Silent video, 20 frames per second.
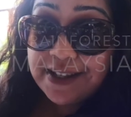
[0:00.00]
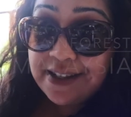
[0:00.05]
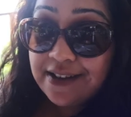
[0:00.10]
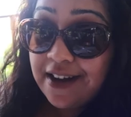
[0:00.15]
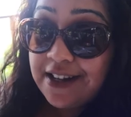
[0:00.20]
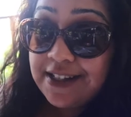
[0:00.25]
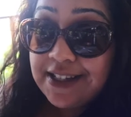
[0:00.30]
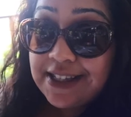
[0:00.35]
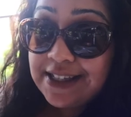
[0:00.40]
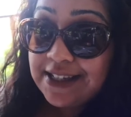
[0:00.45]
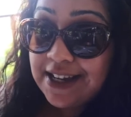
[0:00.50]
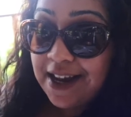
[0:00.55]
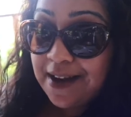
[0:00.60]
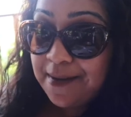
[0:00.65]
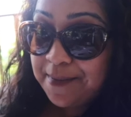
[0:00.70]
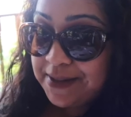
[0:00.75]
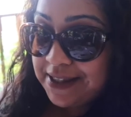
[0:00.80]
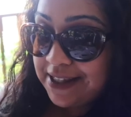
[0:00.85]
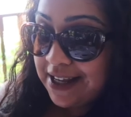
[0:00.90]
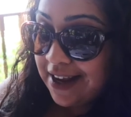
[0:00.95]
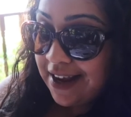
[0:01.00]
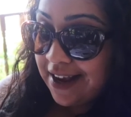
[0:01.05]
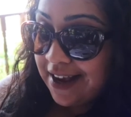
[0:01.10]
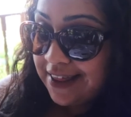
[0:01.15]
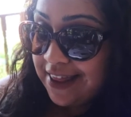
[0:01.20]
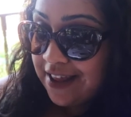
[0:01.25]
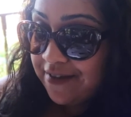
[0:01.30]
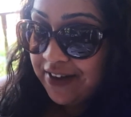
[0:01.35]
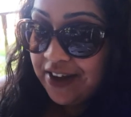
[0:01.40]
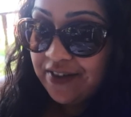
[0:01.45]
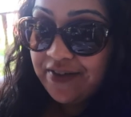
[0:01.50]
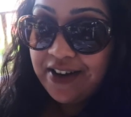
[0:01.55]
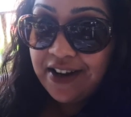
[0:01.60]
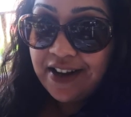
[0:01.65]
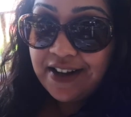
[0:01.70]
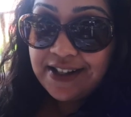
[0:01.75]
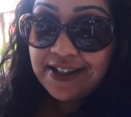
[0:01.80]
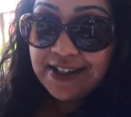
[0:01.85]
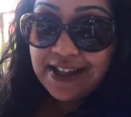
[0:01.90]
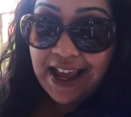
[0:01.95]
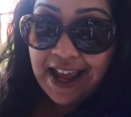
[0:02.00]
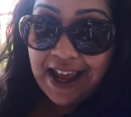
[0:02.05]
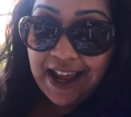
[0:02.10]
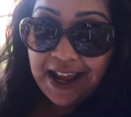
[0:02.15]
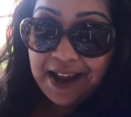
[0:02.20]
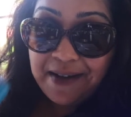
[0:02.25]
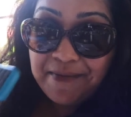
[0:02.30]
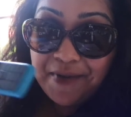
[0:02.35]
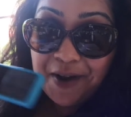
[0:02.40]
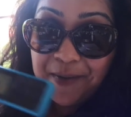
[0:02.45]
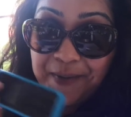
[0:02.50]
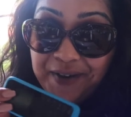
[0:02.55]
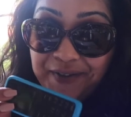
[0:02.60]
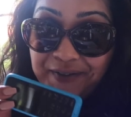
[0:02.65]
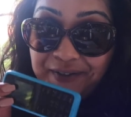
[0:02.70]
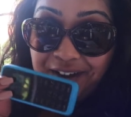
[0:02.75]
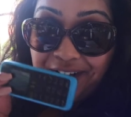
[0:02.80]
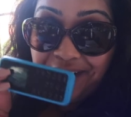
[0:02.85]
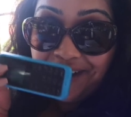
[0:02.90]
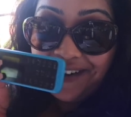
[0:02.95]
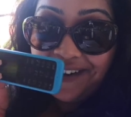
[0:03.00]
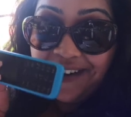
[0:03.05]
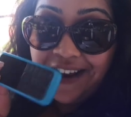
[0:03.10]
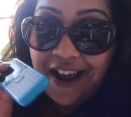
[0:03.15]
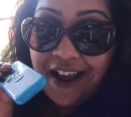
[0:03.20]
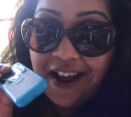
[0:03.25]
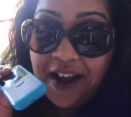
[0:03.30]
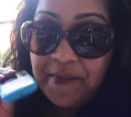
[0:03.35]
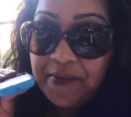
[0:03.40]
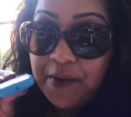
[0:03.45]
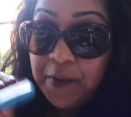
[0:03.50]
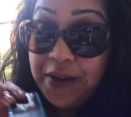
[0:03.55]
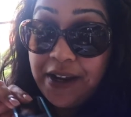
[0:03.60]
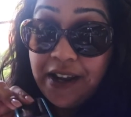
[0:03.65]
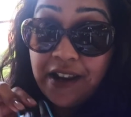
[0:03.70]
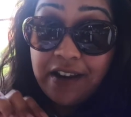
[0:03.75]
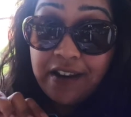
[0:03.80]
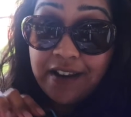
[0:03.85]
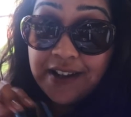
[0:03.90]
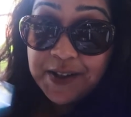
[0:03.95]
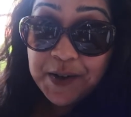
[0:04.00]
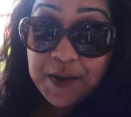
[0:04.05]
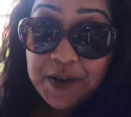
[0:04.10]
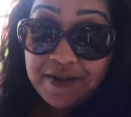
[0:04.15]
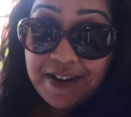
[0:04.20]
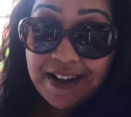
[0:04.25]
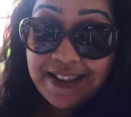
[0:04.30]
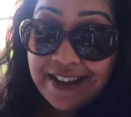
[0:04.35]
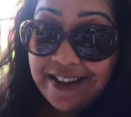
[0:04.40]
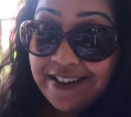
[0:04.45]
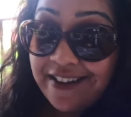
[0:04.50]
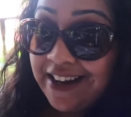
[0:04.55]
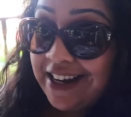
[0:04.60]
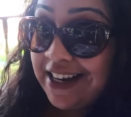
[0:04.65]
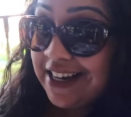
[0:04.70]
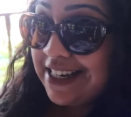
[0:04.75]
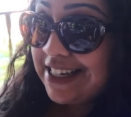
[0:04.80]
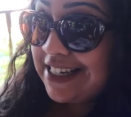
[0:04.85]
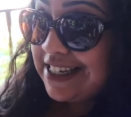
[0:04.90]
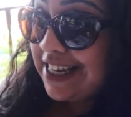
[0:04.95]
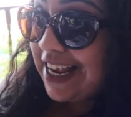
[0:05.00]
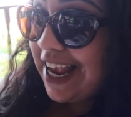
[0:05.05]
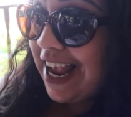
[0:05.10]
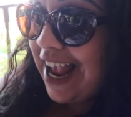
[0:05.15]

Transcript: There's loads of steps. They've given us a mobile phone um, that we can use all around the island